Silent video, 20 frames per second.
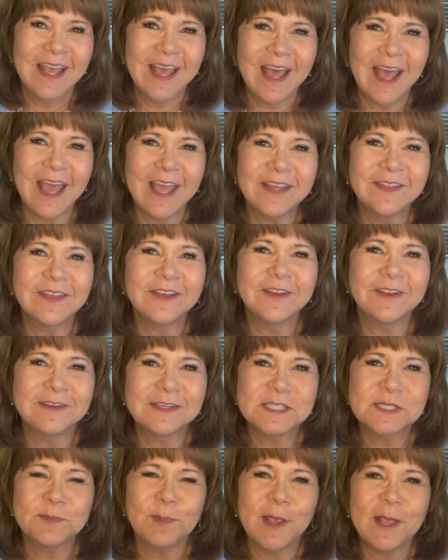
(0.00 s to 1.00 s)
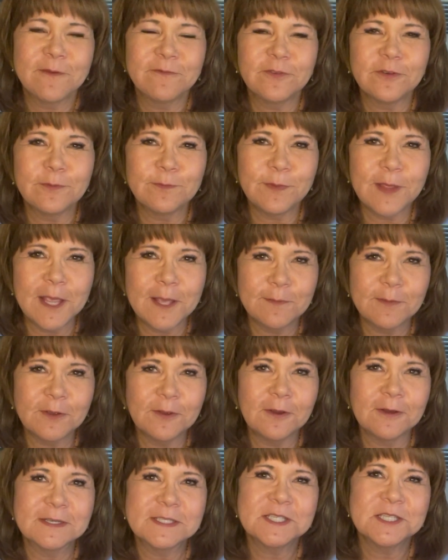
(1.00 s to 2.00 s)
Hi there, it's Pam from Pam and
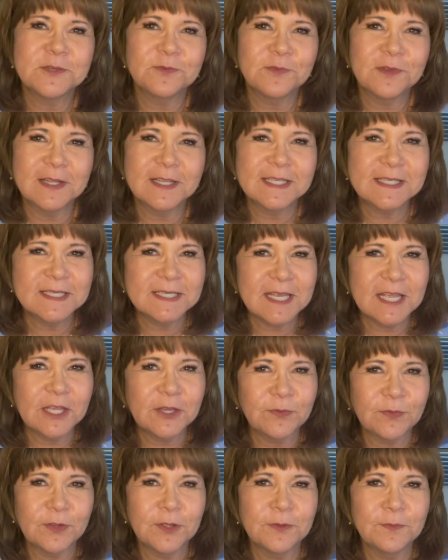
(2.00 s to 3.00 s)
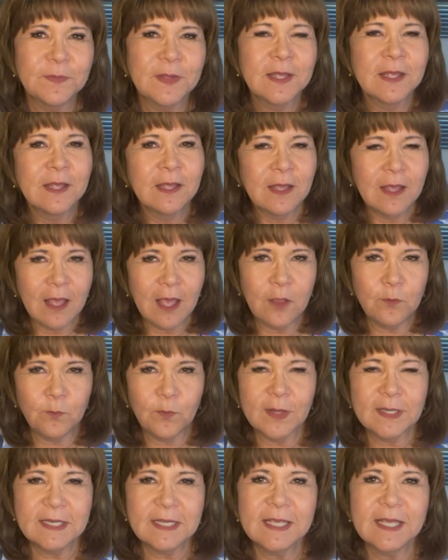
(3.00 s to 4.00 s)
Carson Real Estate Group. I
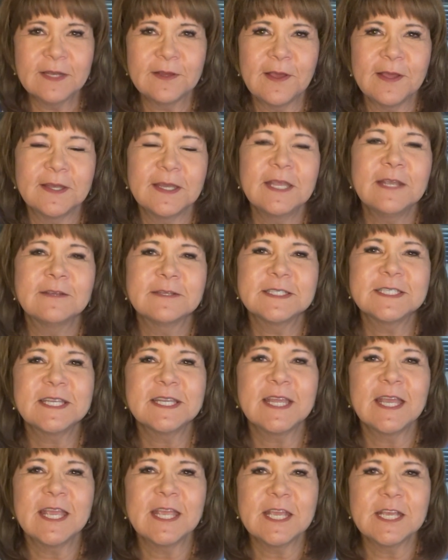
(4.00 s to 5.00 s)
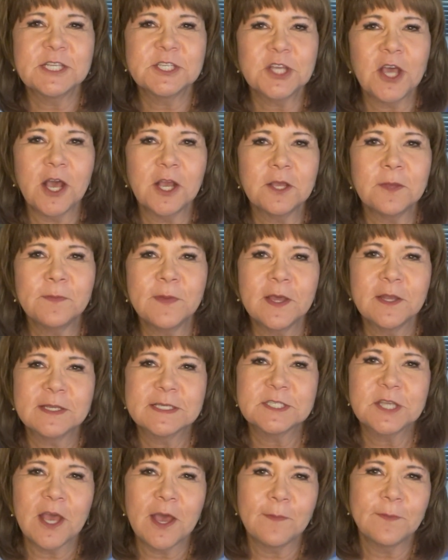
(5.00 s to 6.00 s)
want to get on here today and talk about a
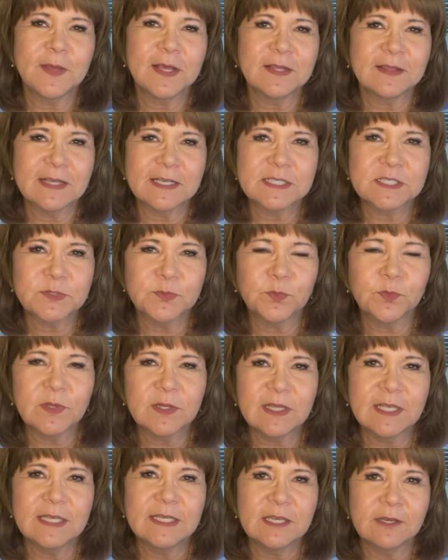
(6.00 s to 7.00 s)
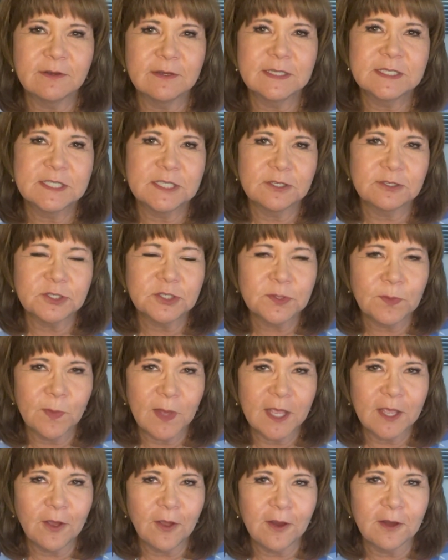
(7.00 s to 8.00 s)
topic that's really near and dear to
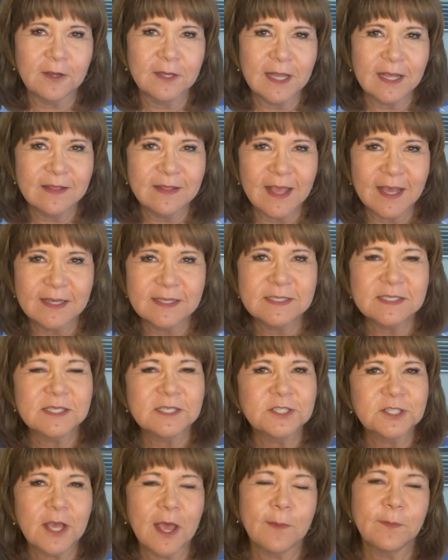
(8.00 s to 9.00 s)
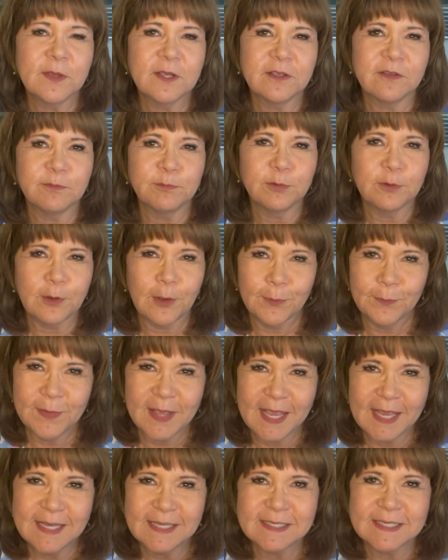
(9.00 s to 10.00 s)
my heart, and that is the topic of
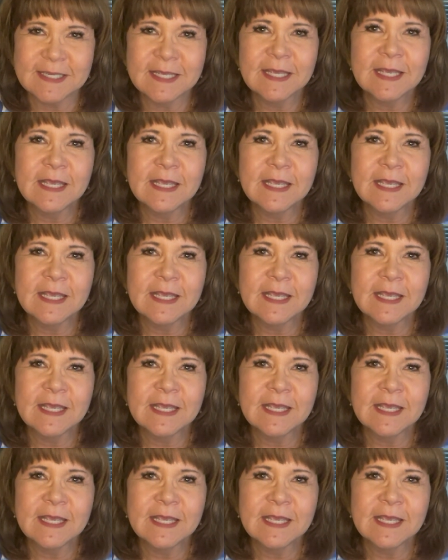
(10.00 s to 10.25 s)
probate.